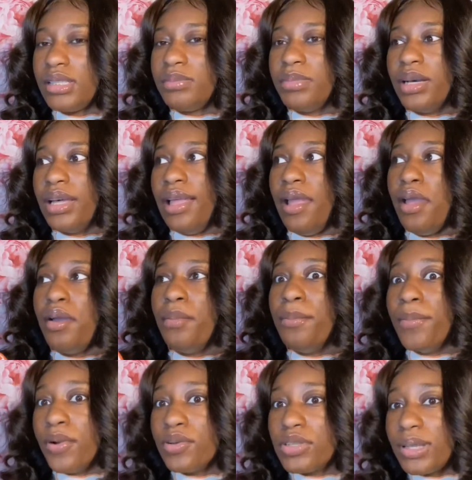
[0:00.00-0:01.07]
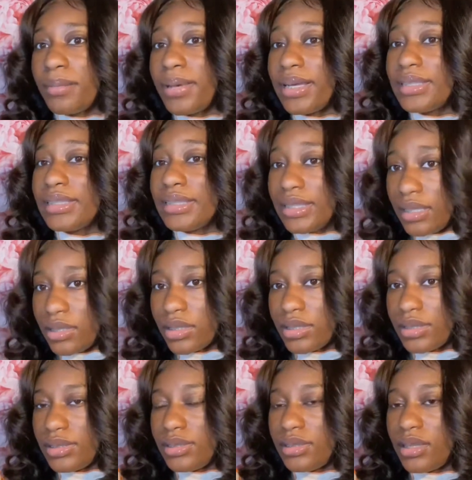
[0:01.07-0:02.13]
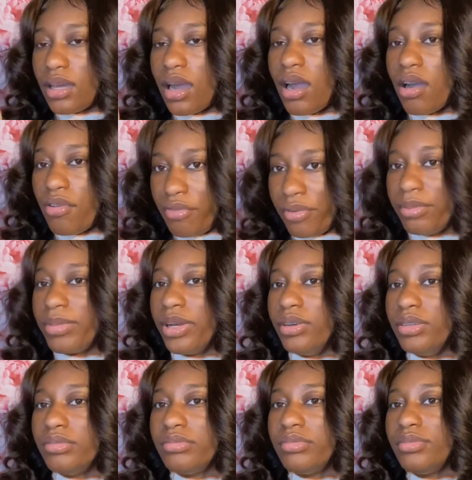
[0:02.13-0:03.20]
but most of my sneakers are from Goat.